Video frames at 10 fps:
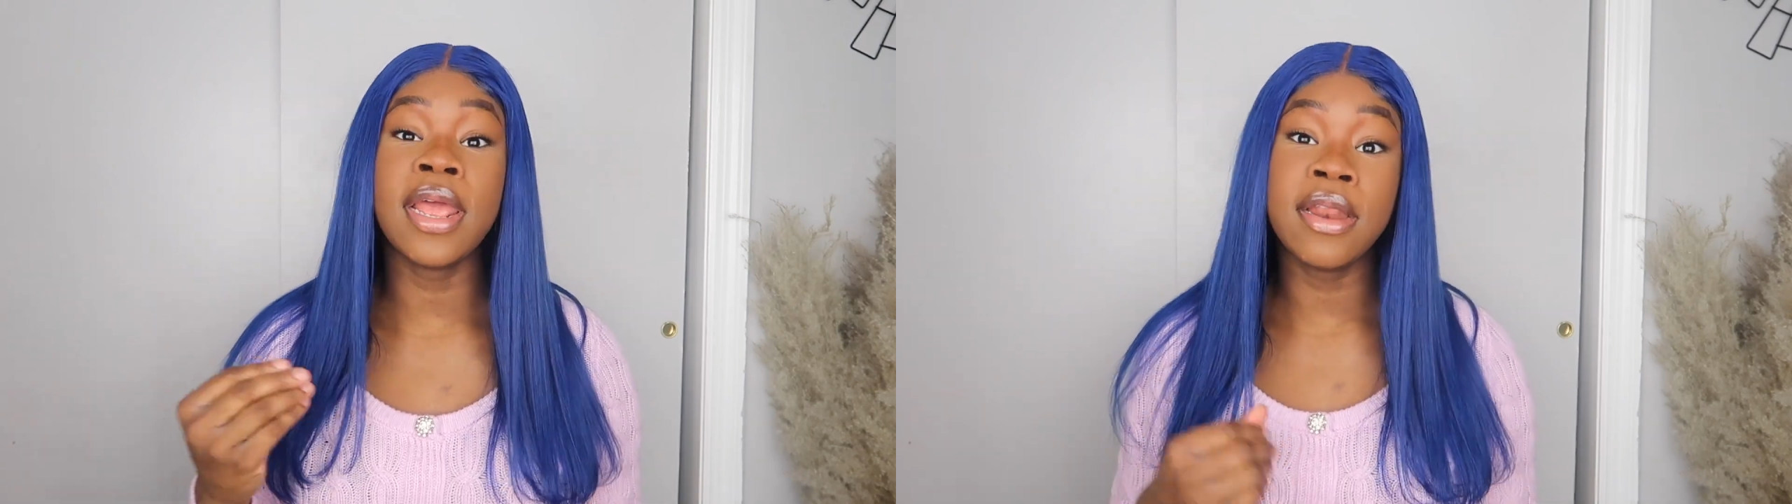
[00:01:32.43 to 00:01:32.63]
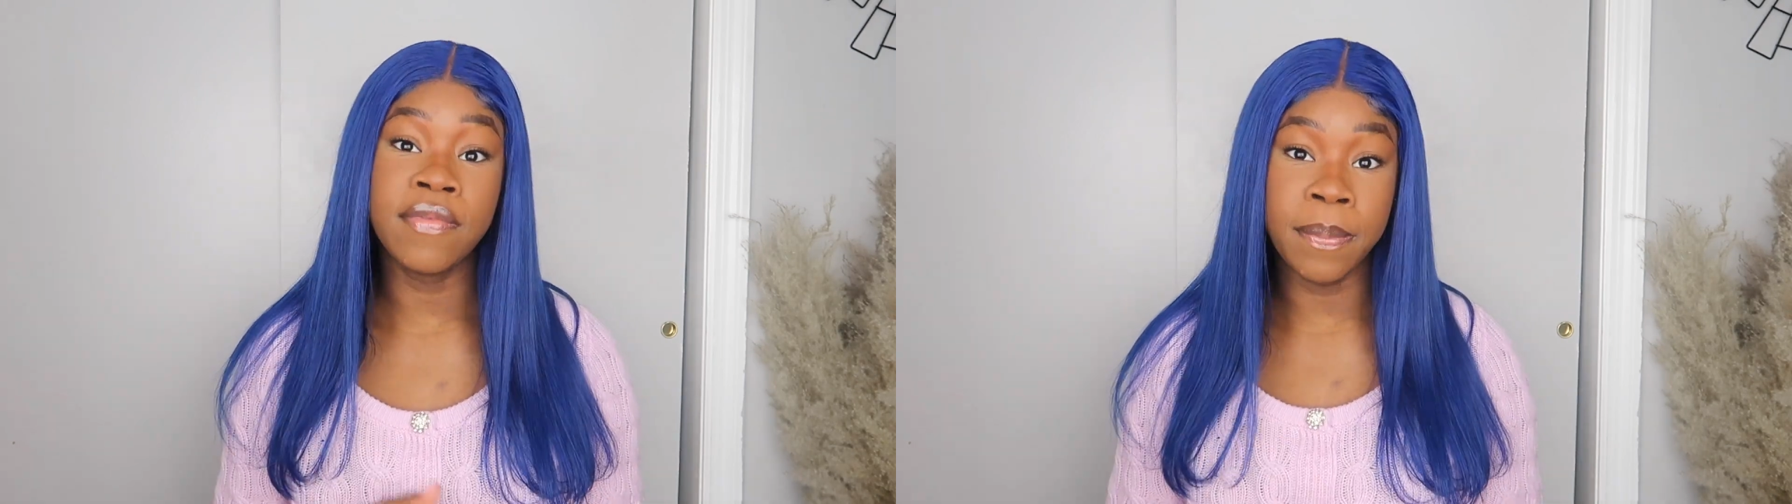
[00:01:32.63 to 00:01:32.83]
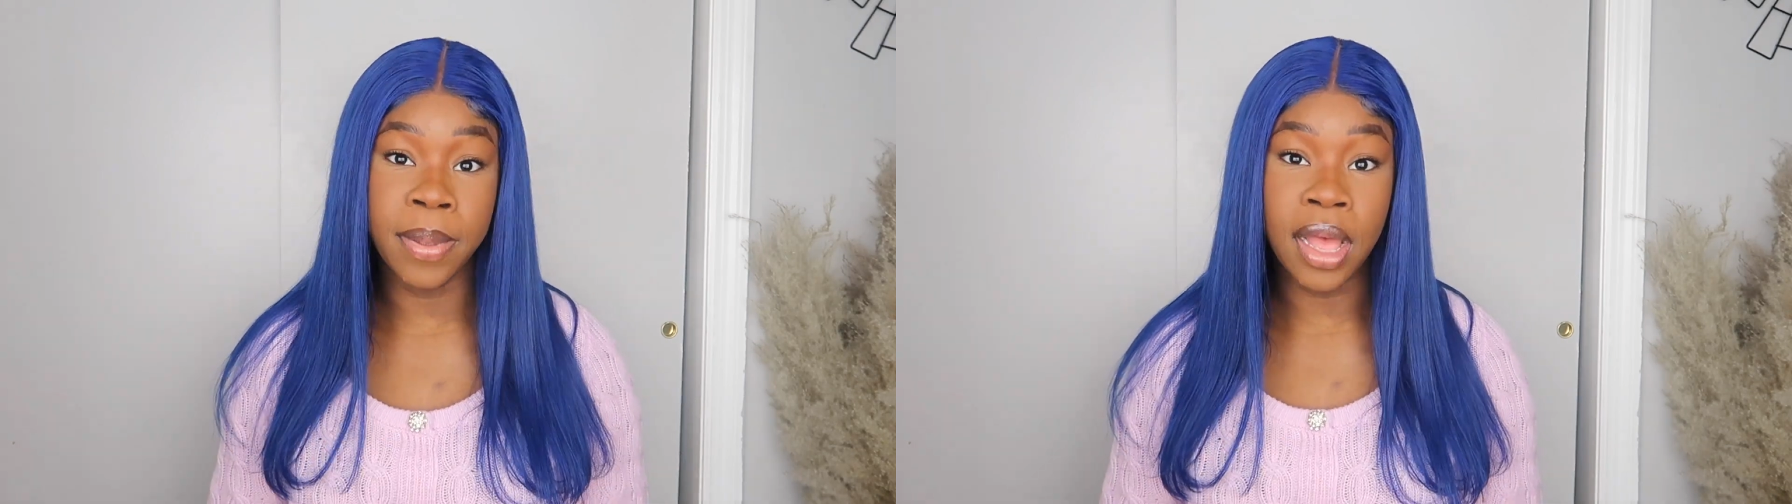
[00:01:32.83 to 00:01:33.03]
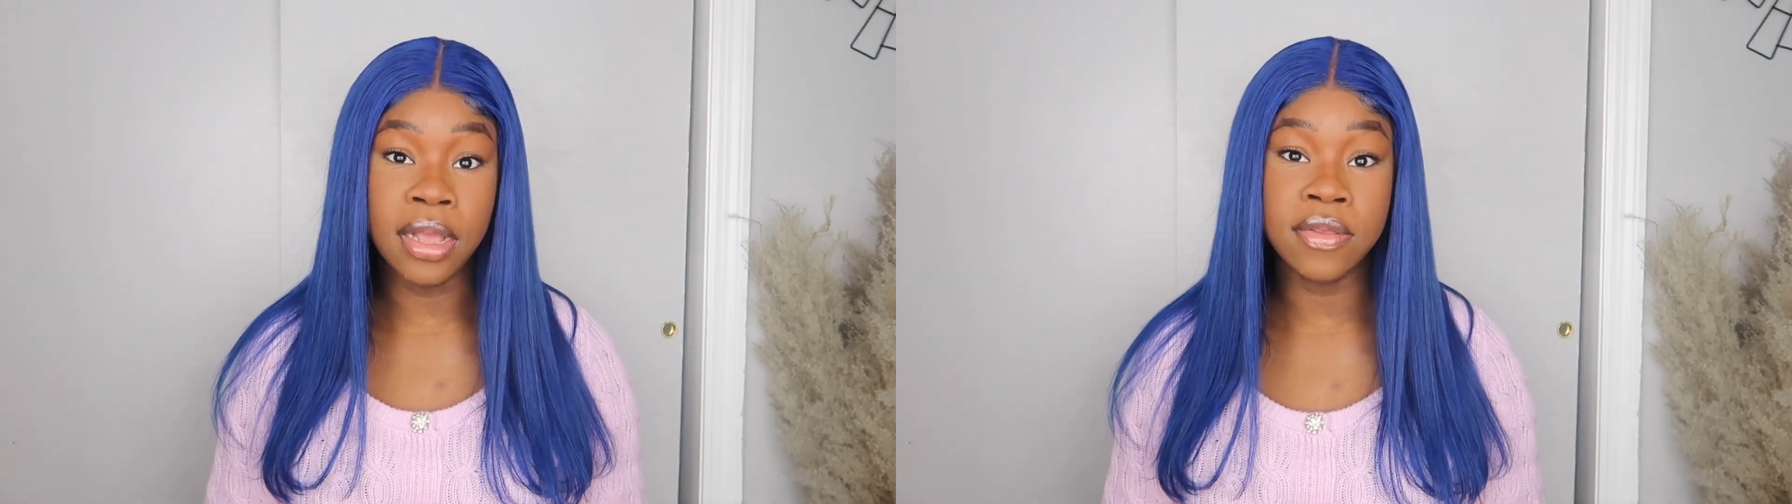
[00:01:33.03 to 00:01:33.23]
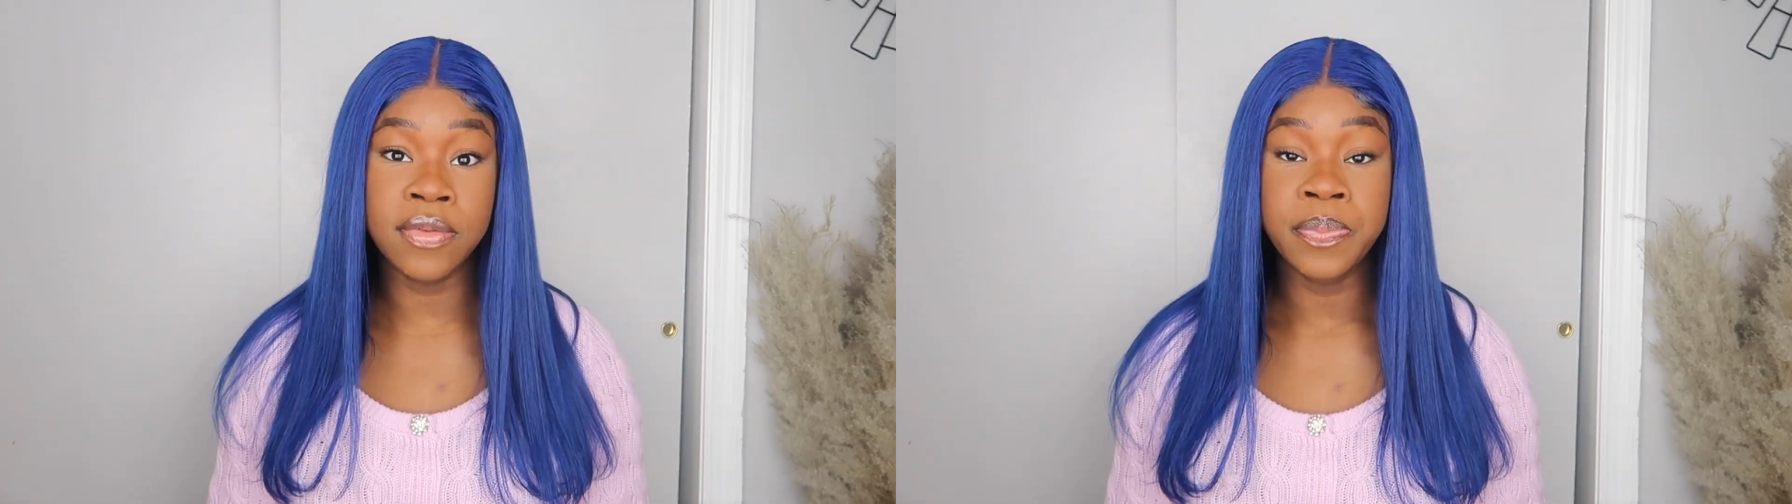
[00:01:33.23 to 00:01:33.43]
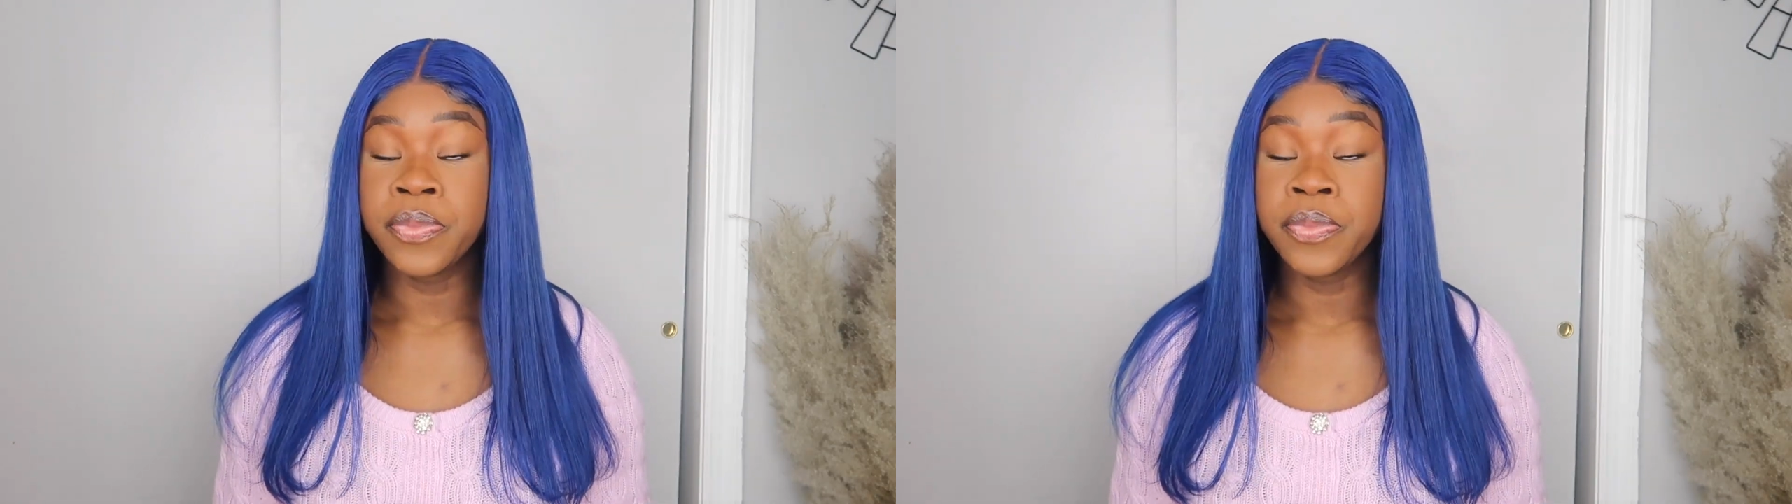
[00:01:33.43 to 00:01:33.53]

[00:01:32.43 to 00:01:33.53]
out of the box,